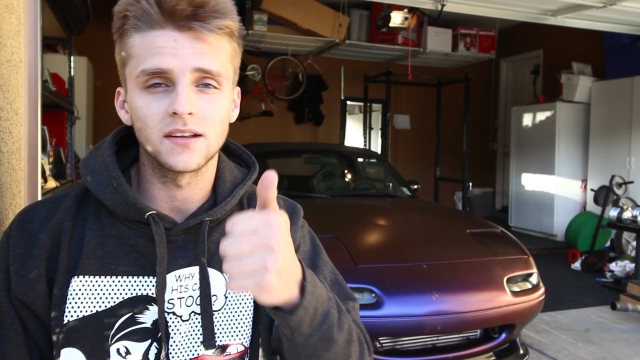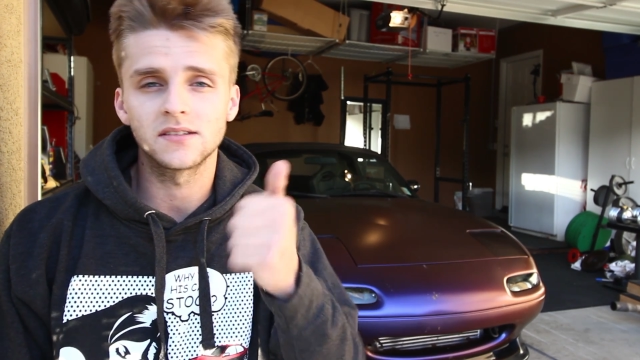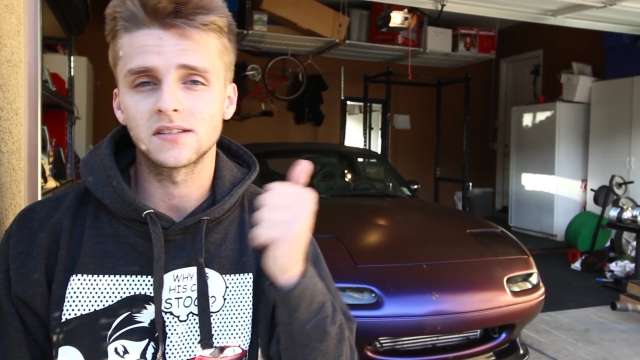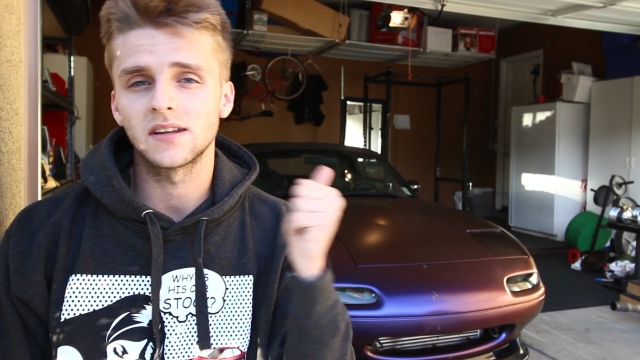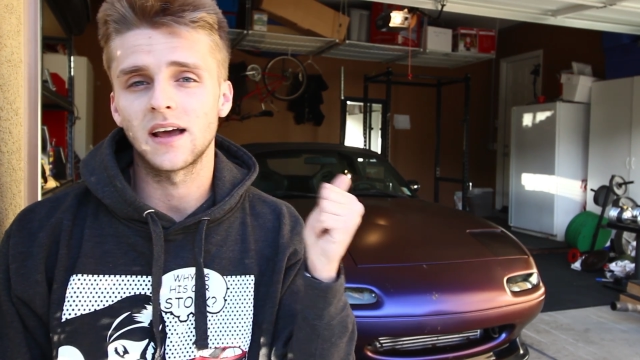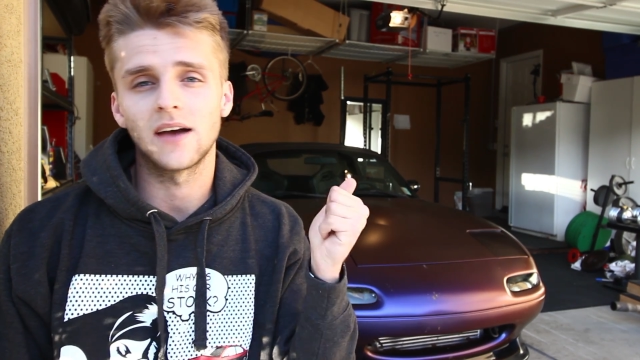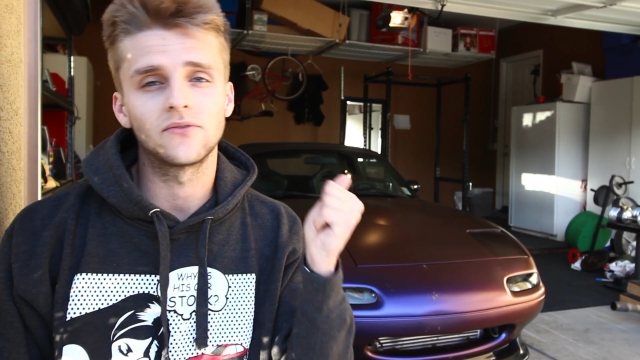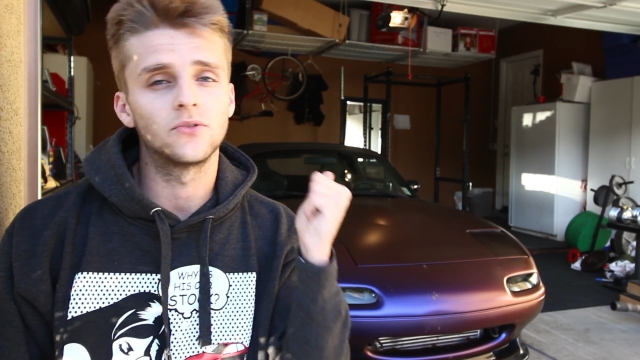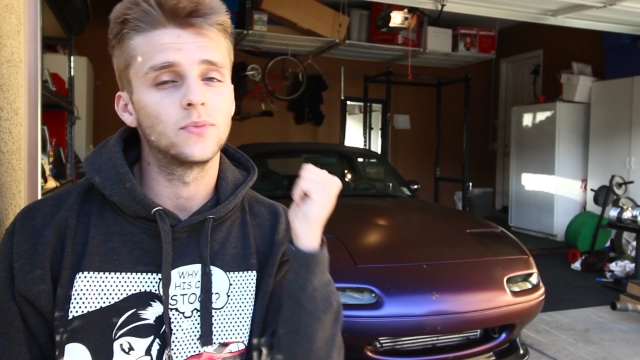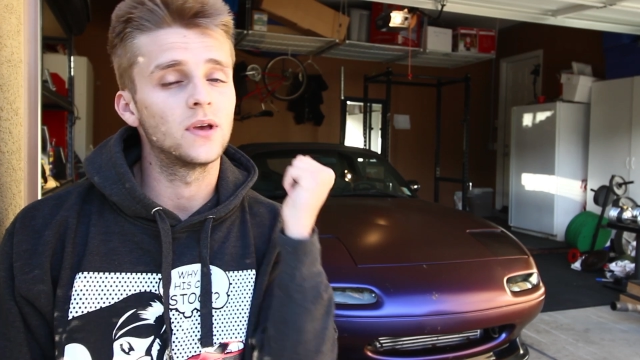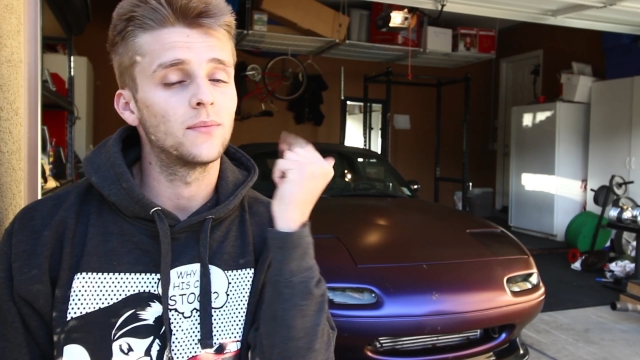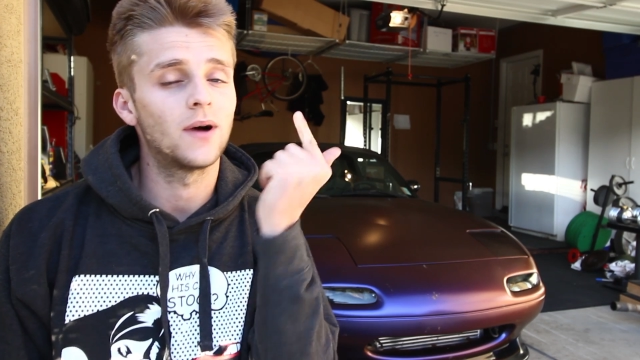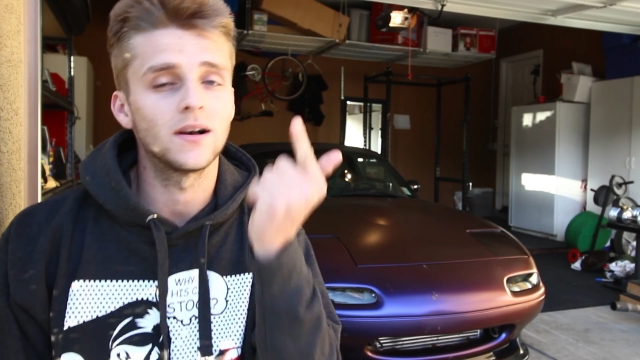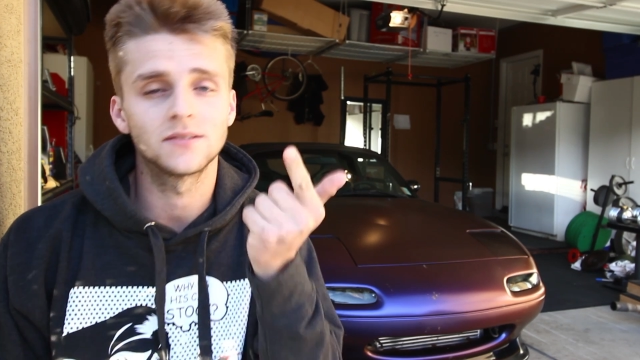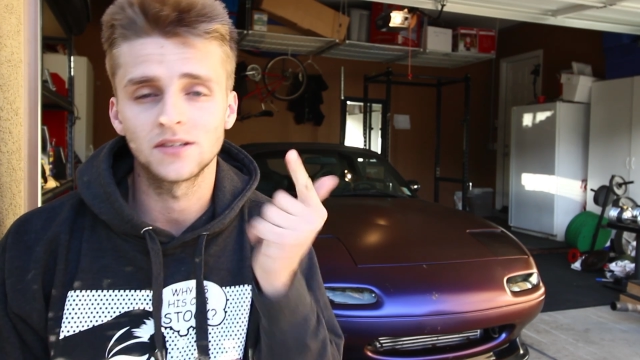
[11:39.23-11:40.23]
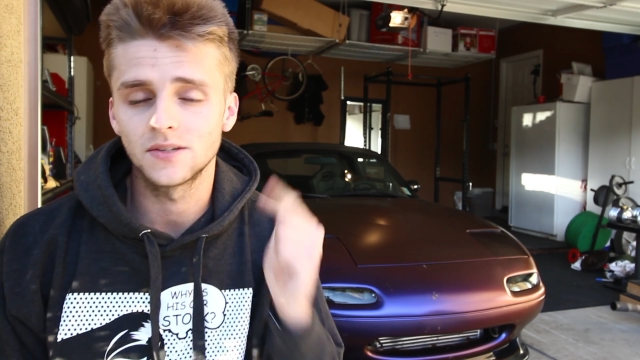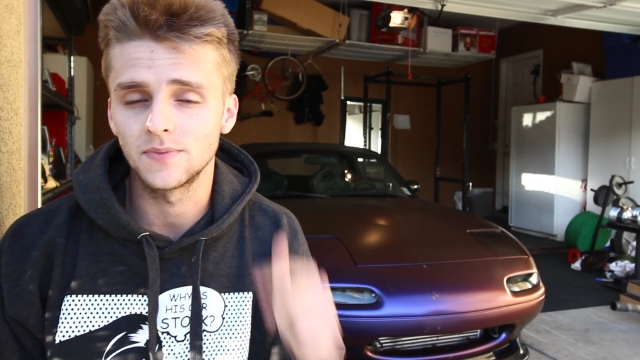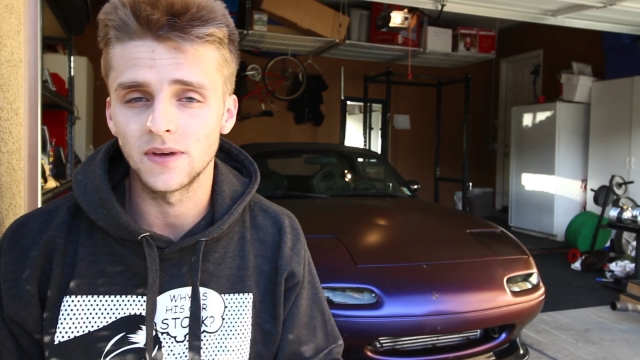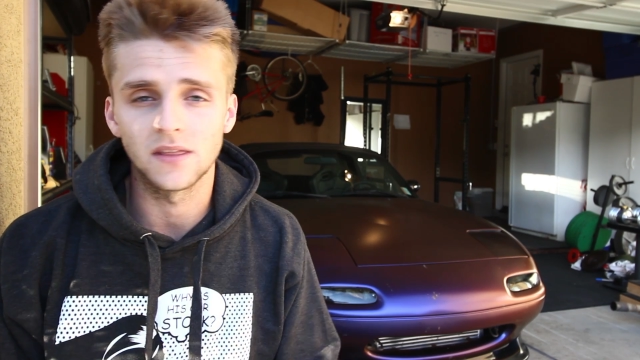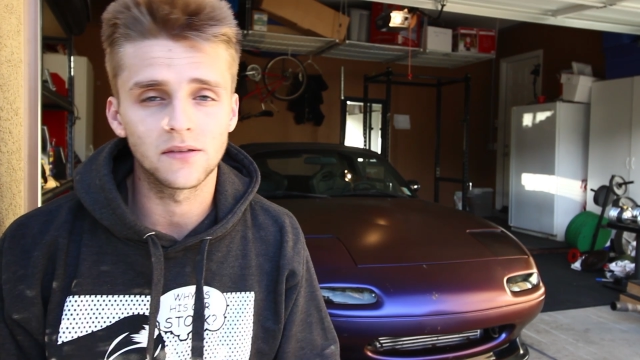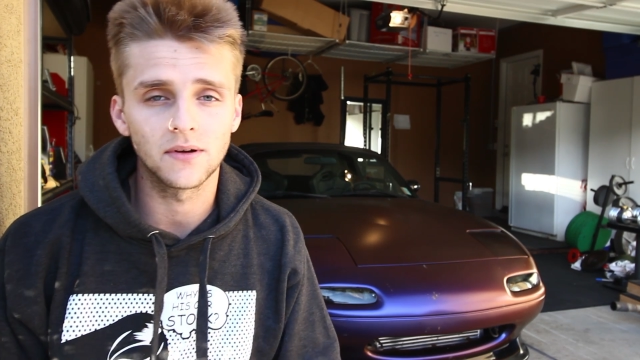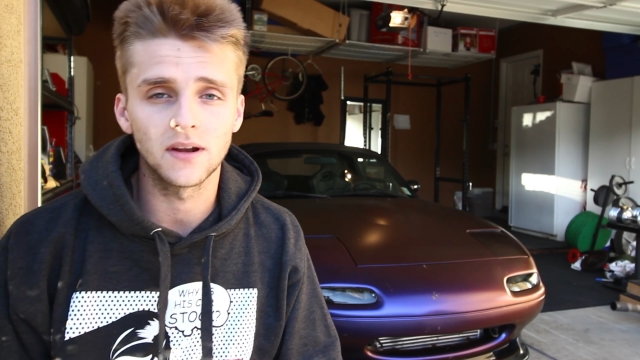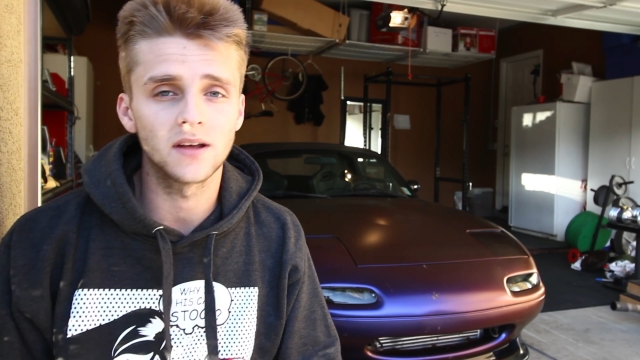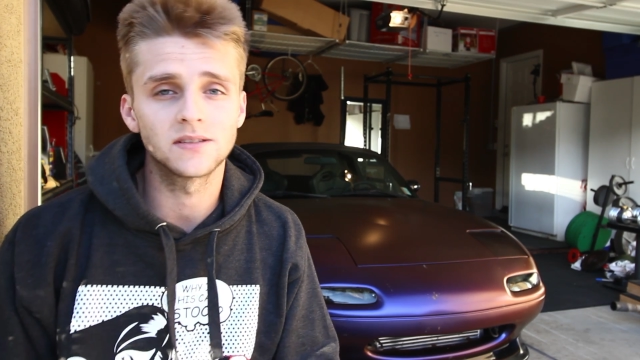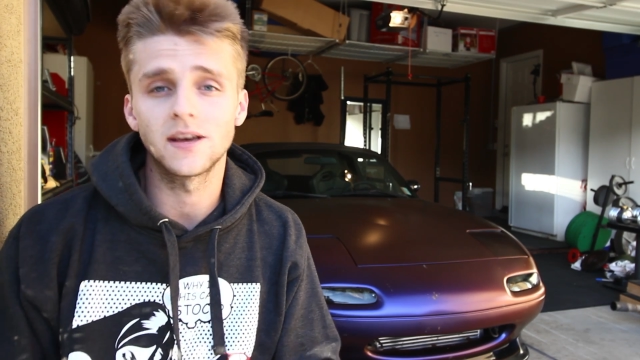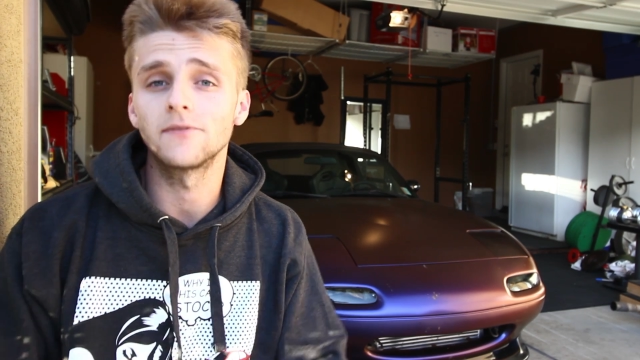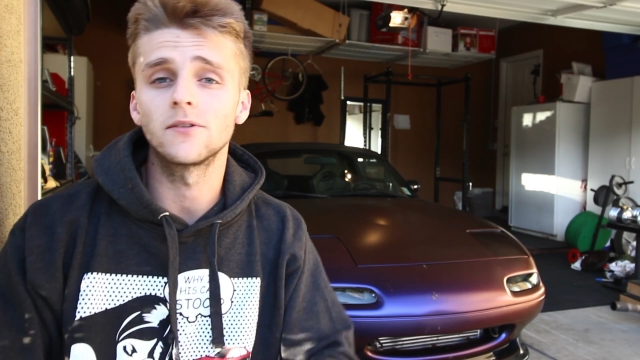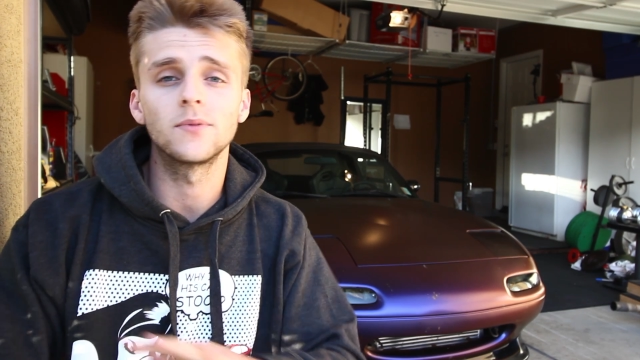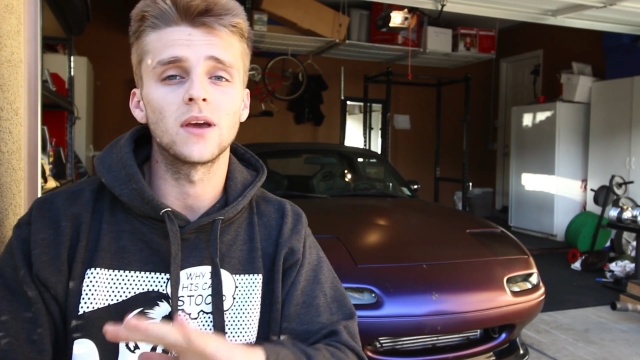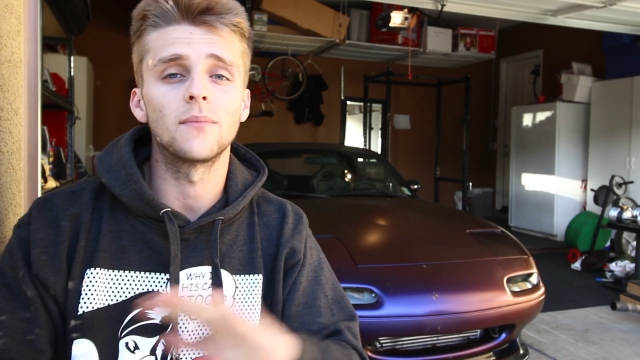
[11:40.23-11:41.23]
doesn't have to be a Mazda Speed 3, doesn't
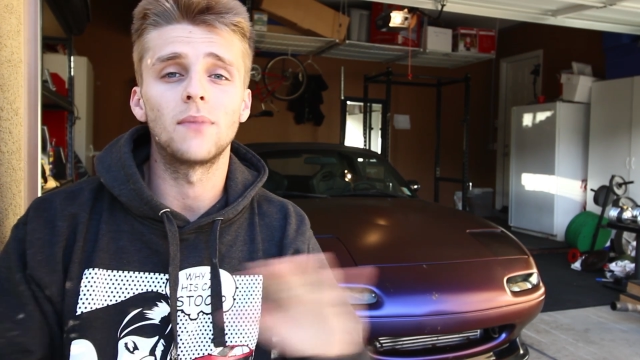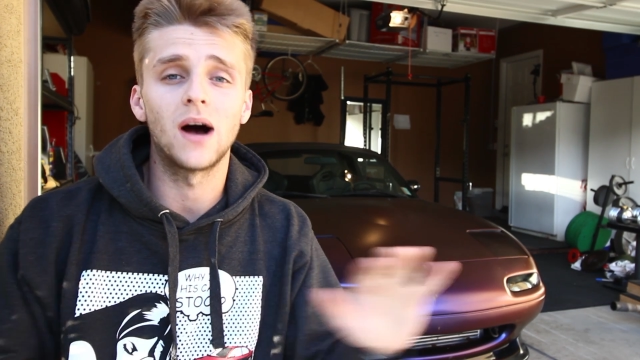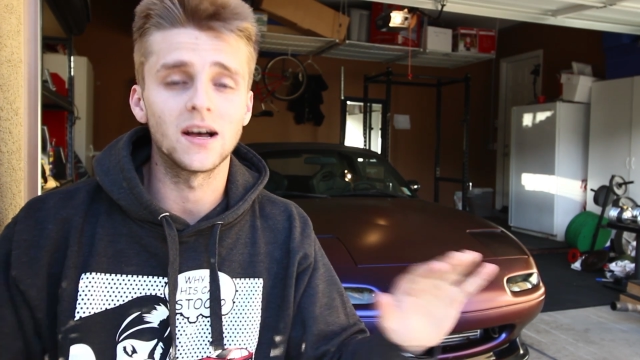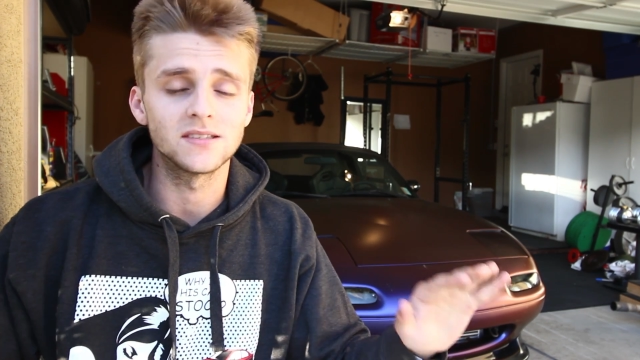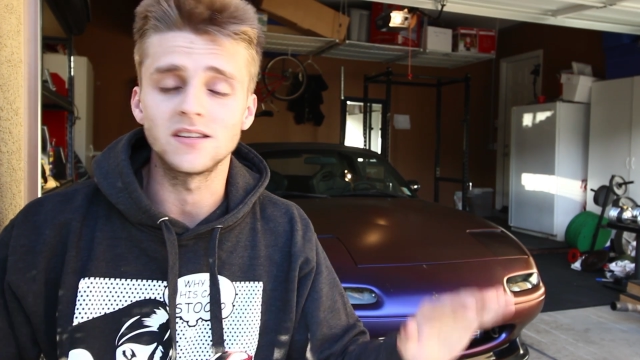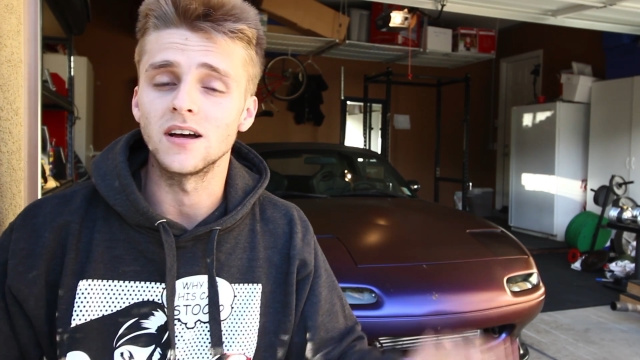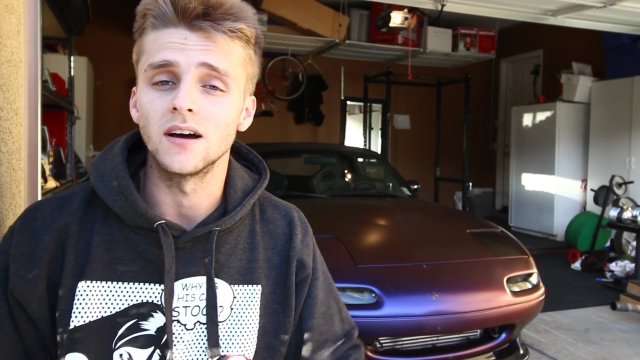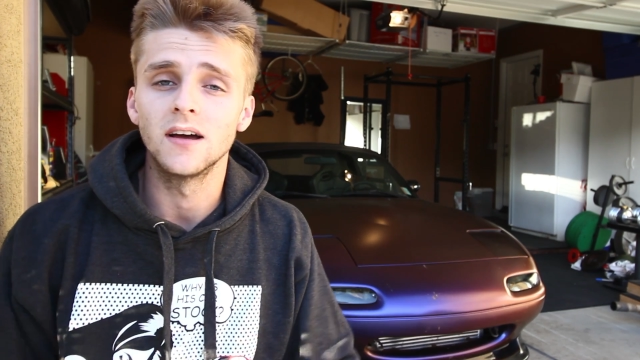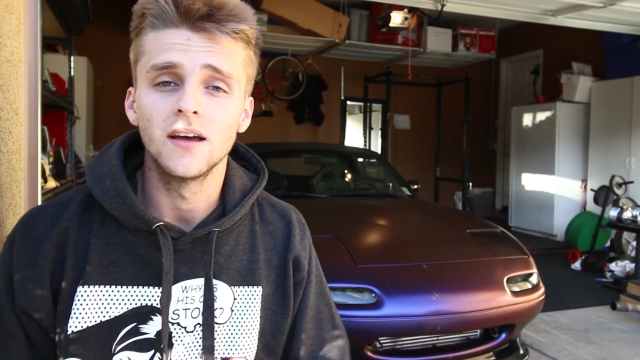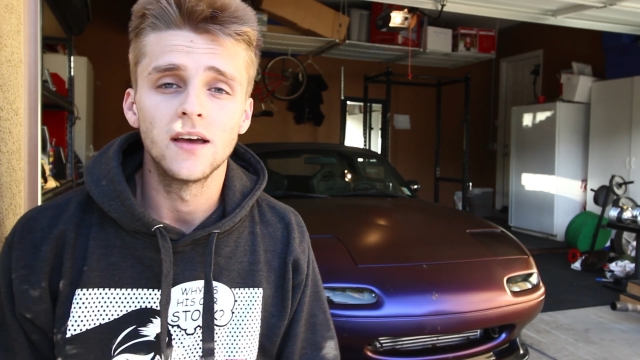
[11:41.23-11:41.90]
have to be a Mazda.